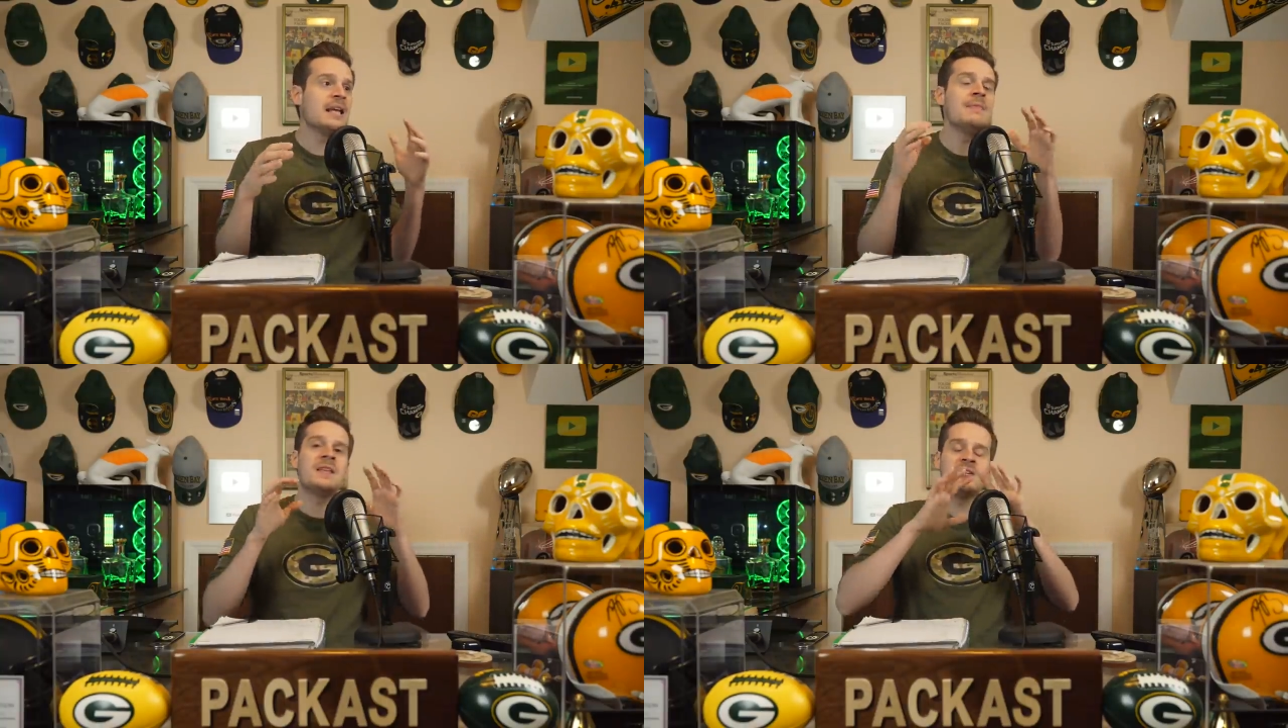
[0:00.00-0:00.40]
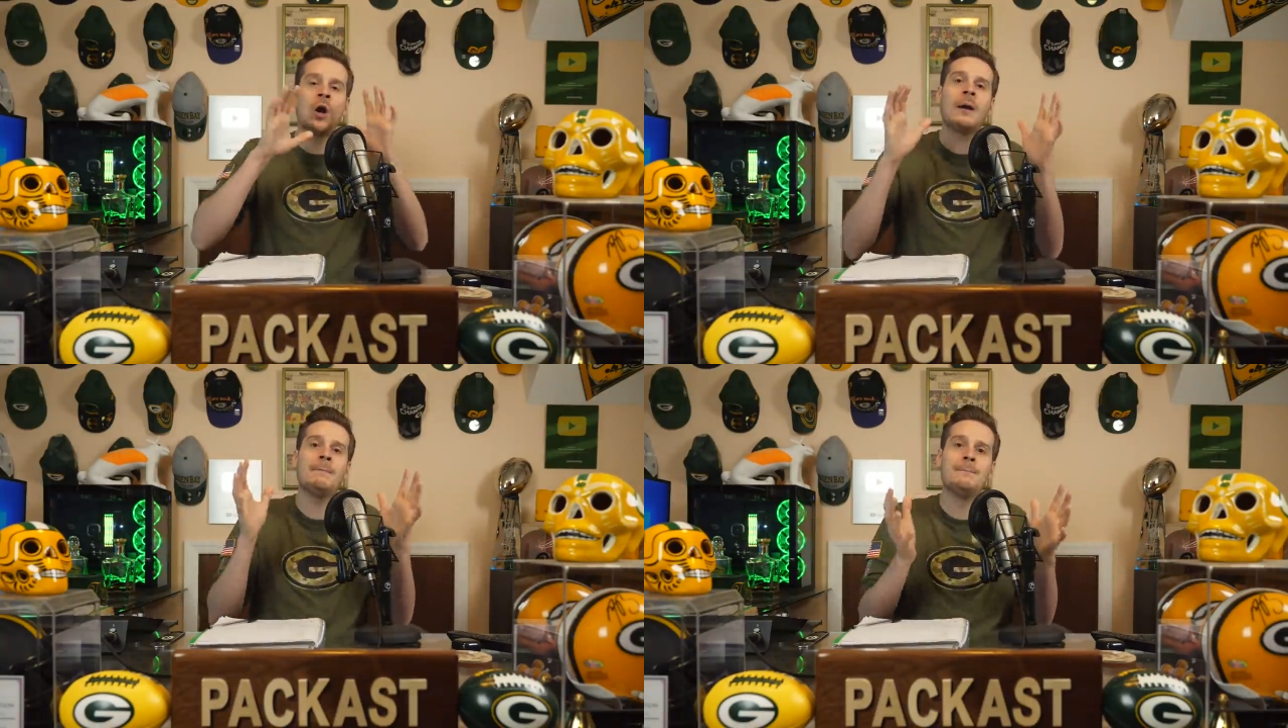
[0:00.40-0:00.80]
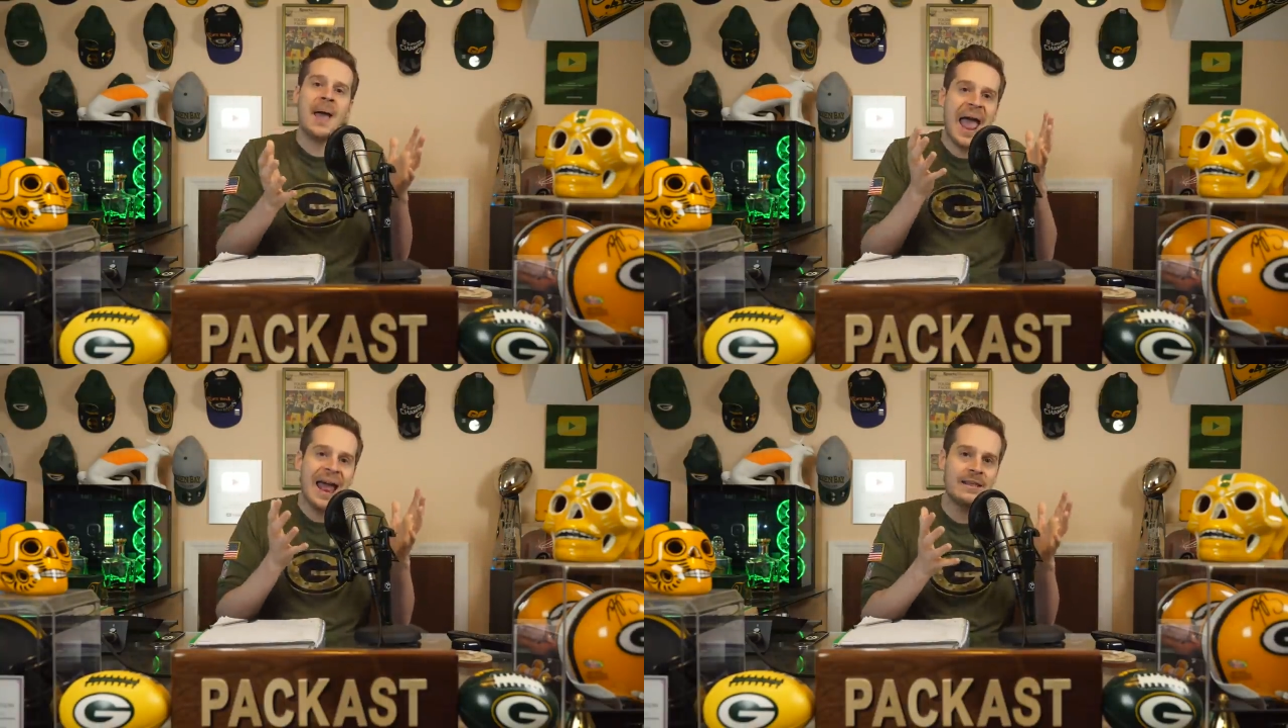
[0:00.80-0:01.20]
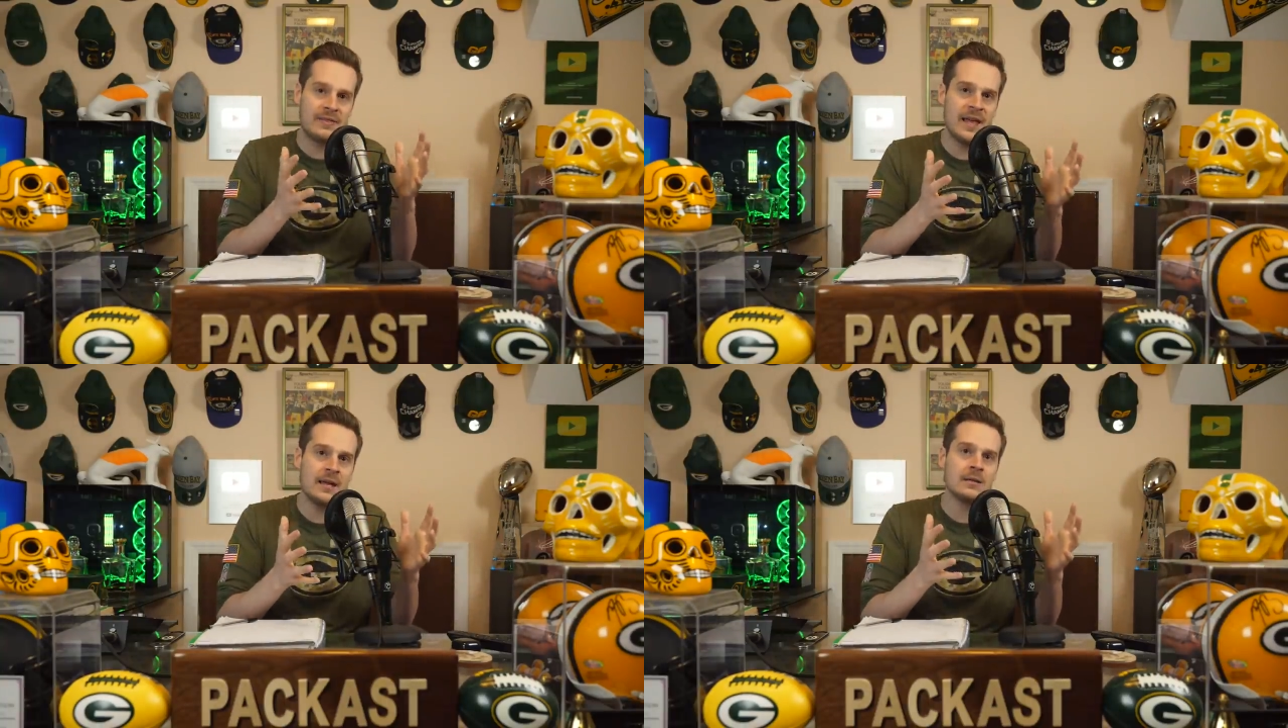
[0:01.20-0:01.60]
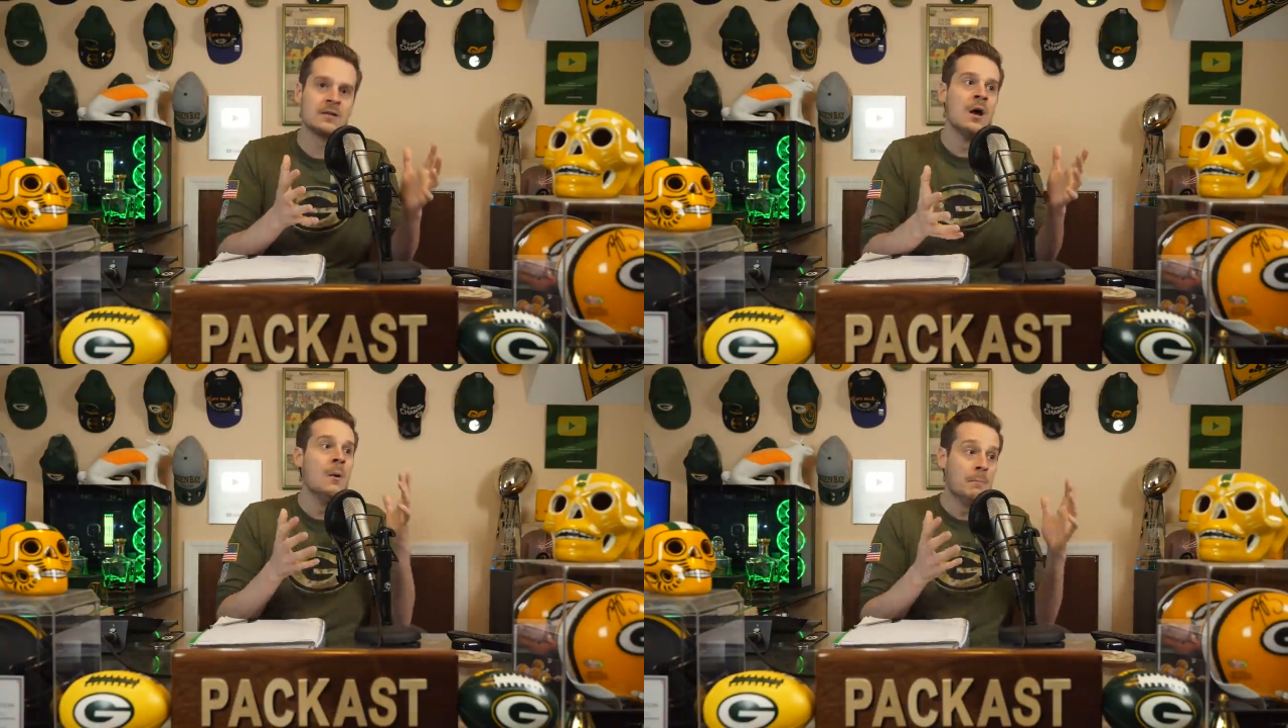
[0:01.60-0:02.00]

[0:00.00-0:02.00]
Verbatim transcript: And again, these aren't bad things,